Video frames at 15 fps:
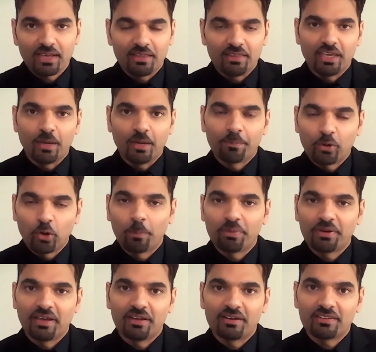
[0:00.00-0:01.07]
the
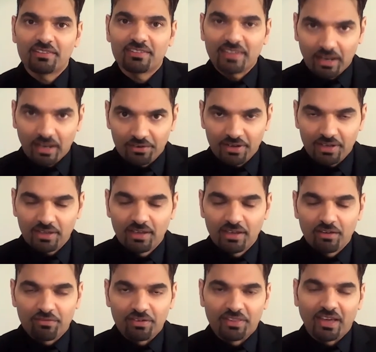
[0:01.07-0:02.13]
appropriate salary
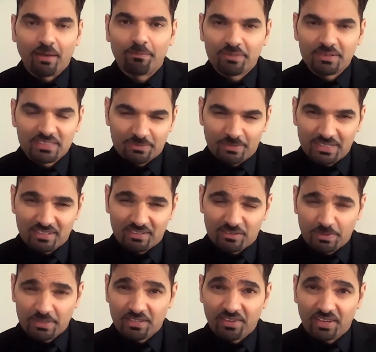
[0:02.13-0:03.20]
for that
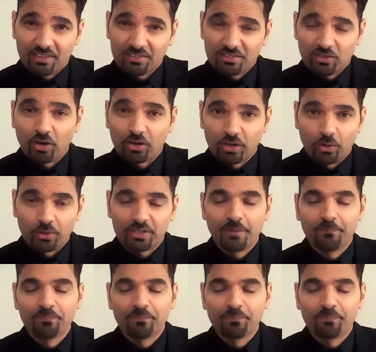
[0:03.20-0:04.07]
specific SOC code.